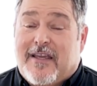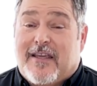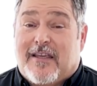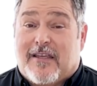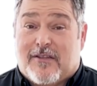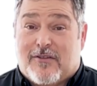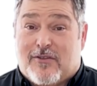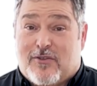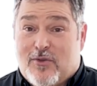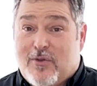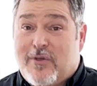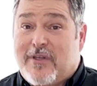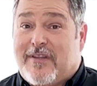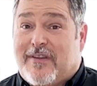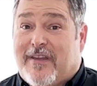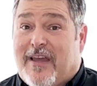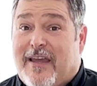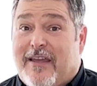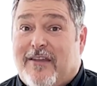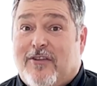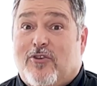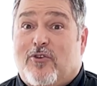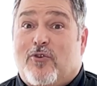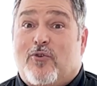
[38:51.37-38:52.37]
In doing
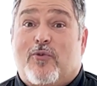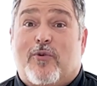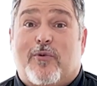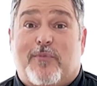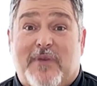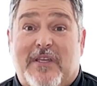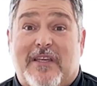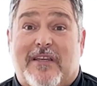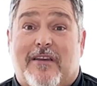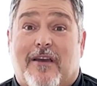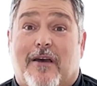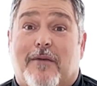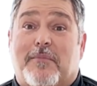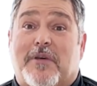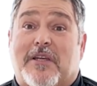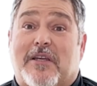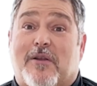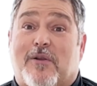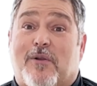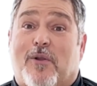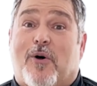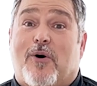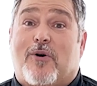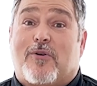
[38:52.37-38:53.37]
that, you will be coming
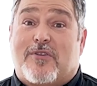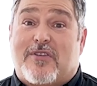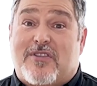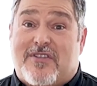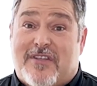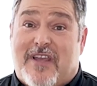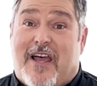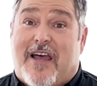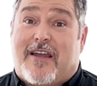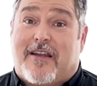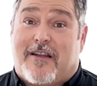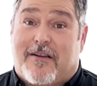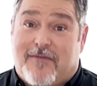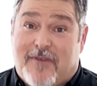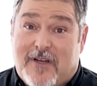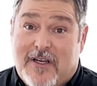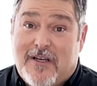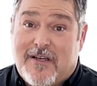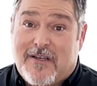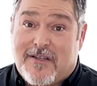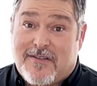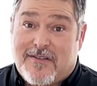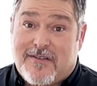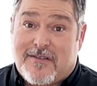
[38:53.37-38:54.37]
alongside of
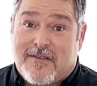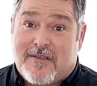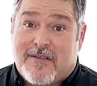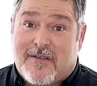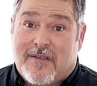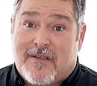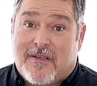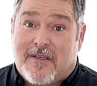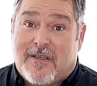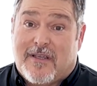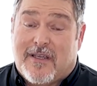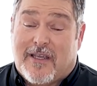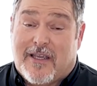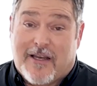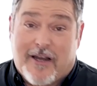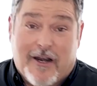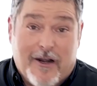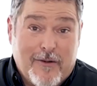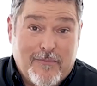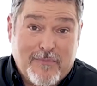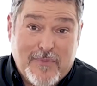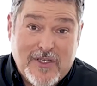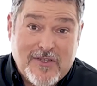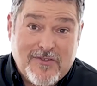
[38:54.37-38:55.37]
us in
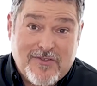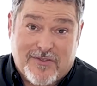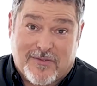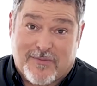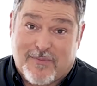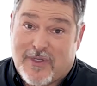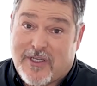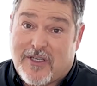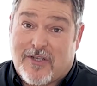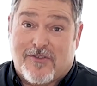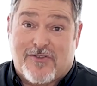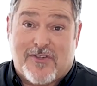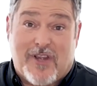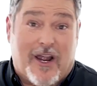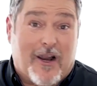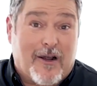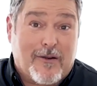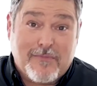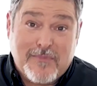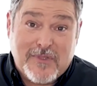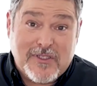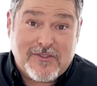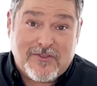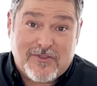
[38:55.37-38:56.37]
our mission because our
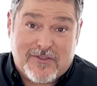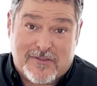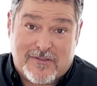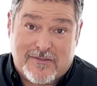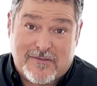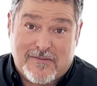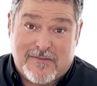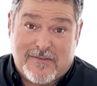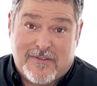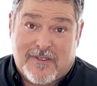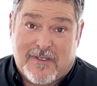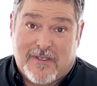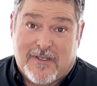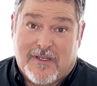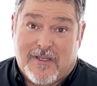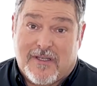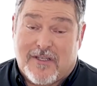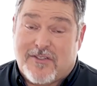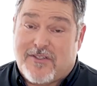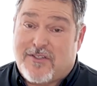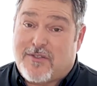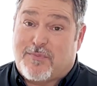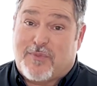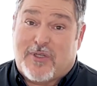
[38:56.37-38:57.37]
mission
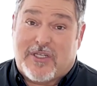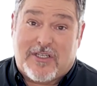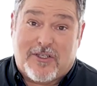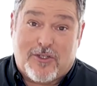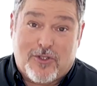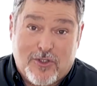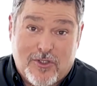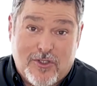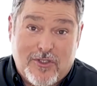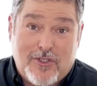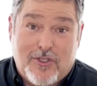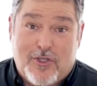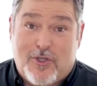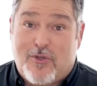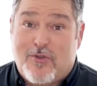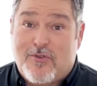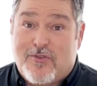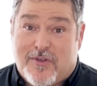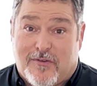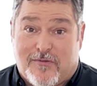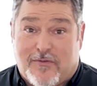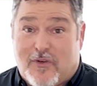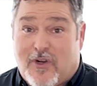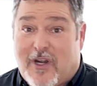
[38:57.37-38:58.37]
is to bring good
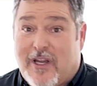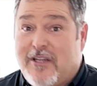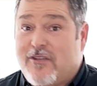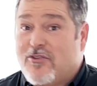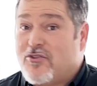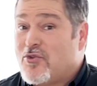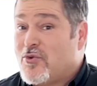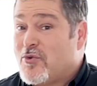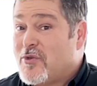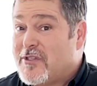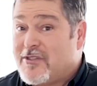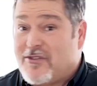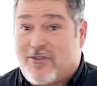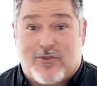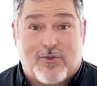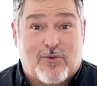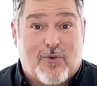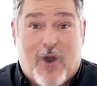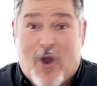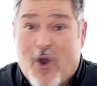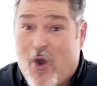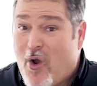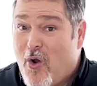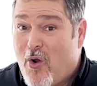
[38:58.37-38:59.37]
news of great joy
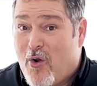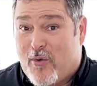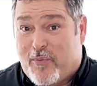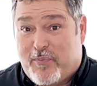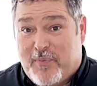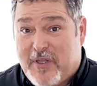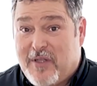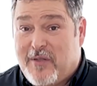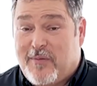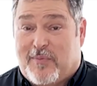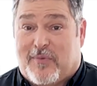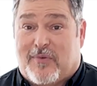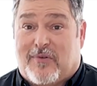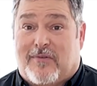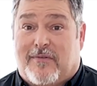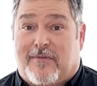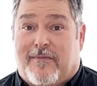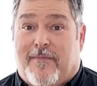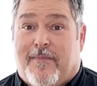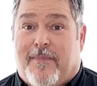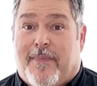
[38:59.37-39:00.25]
to all people.